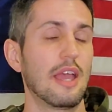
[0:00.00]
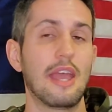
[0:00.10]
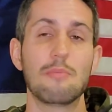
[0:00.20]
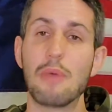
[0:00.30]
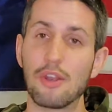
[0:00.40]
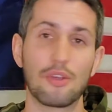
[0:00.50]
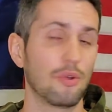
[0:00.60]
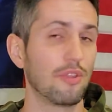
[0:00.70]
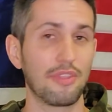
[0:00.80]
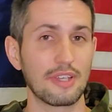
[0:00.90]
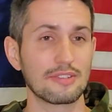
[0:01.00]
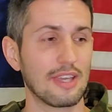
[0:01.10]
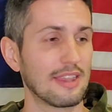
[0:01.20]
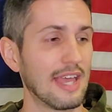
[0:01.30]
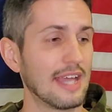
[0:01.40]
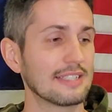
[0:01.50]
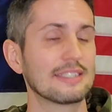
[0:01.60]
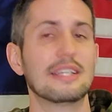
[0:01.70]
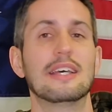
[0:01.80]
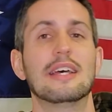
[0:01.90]
and medical and things like that,
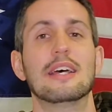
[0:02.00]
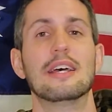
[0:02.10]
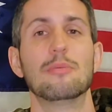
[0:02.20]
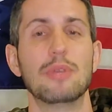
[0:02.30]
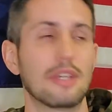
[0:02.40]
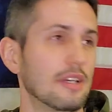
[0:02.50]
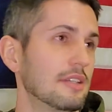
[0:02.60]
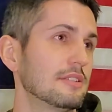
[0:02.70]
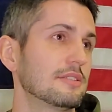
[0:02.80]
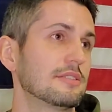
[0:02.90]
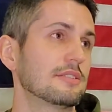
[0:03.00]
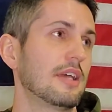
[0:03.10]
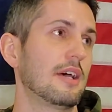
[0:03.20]
because